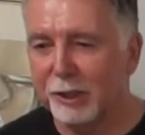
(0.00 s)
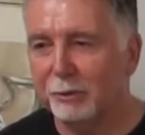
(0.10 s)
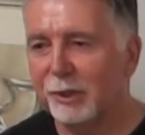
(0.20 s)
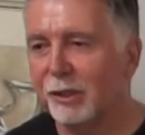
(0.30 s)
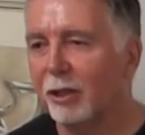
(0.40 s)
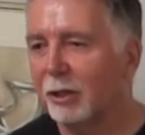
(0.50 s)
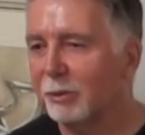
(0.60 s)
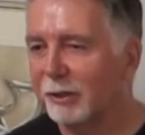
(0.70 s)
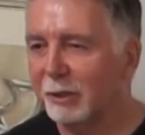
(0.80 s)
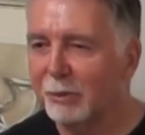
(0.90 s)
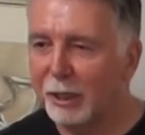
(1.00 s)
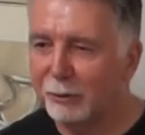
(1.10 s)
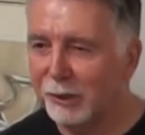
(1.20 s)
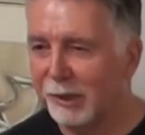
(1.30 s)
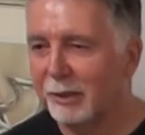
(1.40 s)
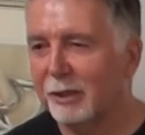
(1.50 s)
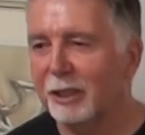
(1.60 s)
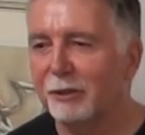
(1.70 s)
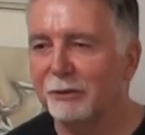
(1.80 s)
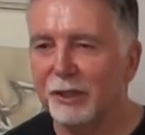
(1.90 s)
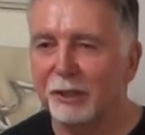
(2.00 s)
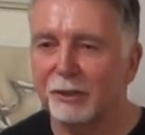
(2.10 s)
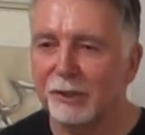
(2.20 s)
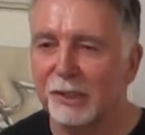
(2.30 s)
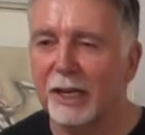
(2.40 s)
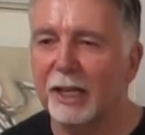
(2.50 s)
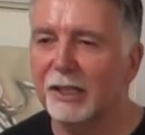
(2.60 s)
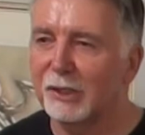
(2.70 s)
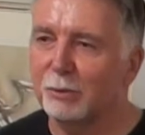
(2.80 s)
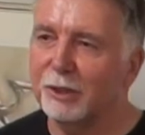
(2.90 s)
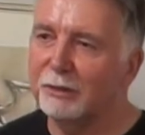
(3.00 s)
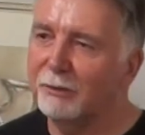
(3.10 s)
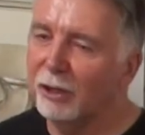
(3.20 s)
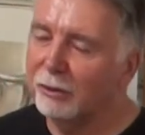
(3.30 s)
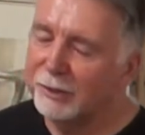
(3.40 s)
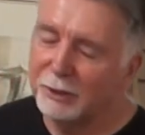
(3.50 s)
It was all about the mouse, and your fingers and hands weren't involved.